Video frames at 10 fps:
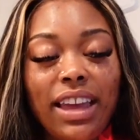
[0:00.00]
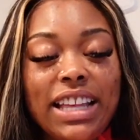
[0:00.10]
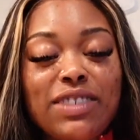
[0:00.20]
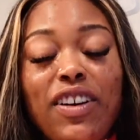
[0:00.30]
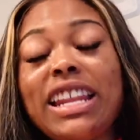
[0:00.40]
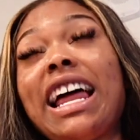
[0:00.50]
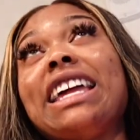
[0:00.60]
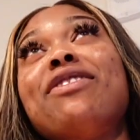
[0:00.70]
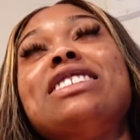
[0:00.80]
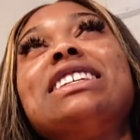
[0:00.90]
it's fun, and I
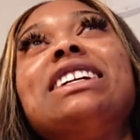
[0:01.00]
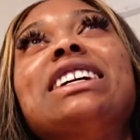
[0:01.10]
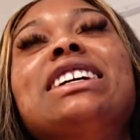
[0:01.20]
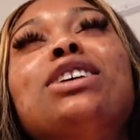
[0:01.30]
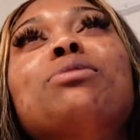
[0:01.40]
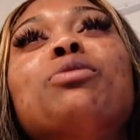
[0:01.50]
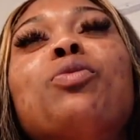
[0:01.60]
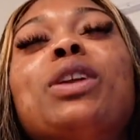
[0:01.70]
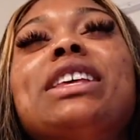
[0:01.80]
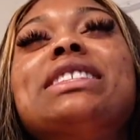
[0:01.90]
even did a um,
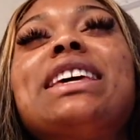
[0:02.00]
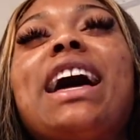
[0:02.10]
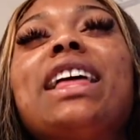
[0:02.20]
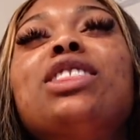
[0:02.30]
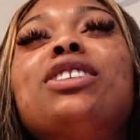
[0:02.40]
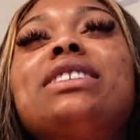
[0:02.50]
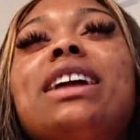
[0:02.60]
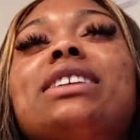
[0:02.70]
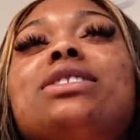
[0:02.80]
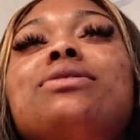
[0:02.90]
what is it? I learned how
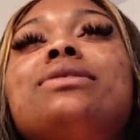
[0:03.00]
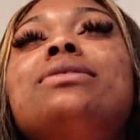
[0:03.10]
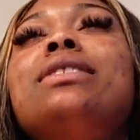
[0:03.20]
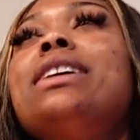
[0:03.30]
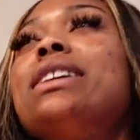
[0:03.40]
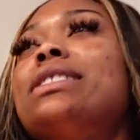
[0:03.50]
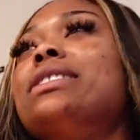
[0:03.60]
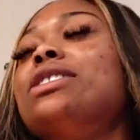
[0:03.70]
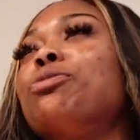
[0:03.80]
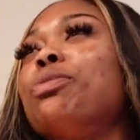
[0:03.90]
to do the
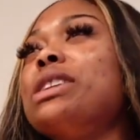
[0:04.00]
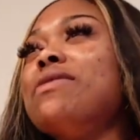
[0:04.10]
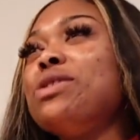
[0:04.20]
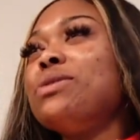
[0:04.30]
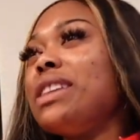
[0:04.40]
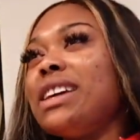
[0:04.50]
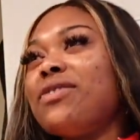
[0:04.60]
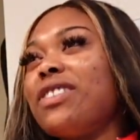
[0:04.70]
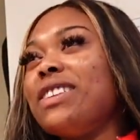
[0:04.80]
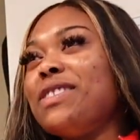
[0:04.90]
little preview thing in
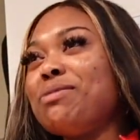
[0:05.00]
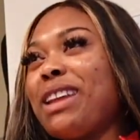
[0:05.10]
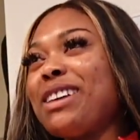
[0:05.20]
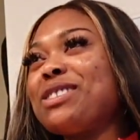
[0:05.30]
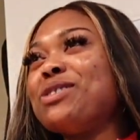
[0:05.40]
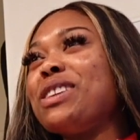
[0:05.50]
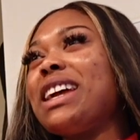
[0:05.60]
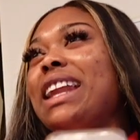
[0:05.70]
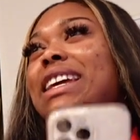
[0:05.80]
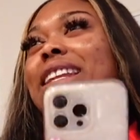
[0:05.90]
front of them now, so you can oh,
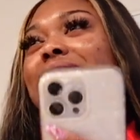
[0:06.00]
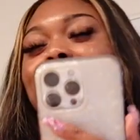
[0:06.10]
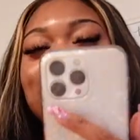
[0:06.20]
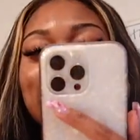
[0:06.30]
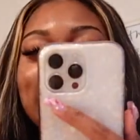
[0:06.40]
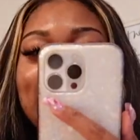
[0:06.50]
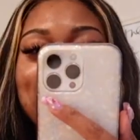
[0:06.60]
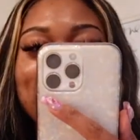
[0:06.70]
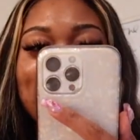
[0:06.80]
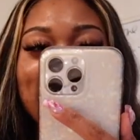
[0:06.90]
kind of yes, get a little
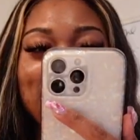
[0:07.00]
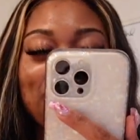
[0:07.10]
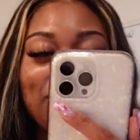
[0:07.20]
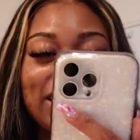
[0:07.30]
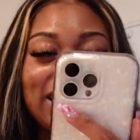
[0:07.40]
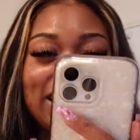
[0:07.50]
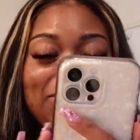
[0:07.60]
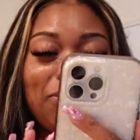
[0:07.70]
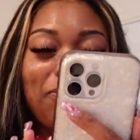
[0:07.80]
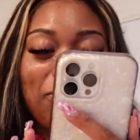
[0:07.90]
glimpse yes, of yes. what it is
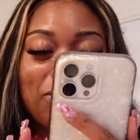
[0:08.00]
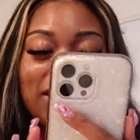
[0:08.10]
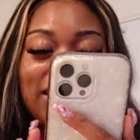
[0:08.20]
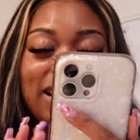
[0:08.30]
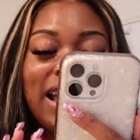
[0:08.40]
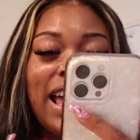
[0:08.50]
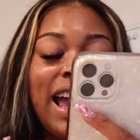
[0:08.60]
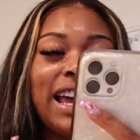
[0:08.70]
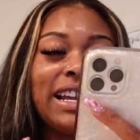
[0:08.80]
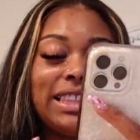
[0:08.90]
before.
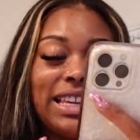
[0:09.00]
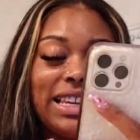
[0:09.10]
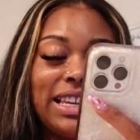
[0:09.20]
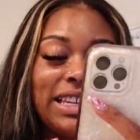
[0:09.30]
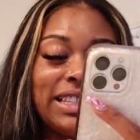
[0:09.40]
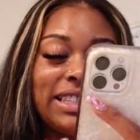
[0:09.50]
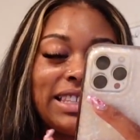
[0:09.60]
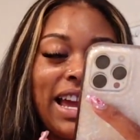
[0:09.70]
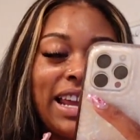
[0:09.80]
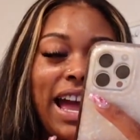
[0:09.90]
And I think it's
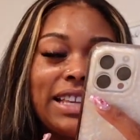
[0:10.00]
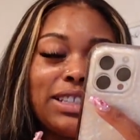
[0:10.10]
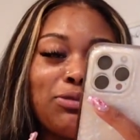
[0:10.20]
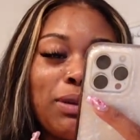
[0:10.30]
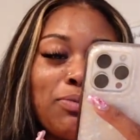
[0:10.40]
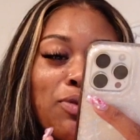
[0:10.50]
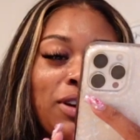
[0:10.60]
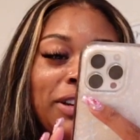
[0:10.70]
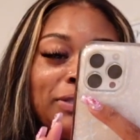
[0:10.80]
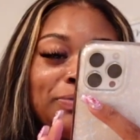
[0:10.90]
kind of adds a little bit
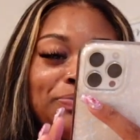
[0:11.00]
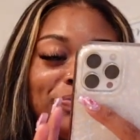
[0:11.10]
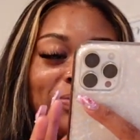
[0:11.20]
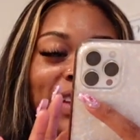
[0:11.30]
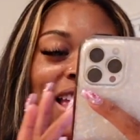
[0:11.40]
more.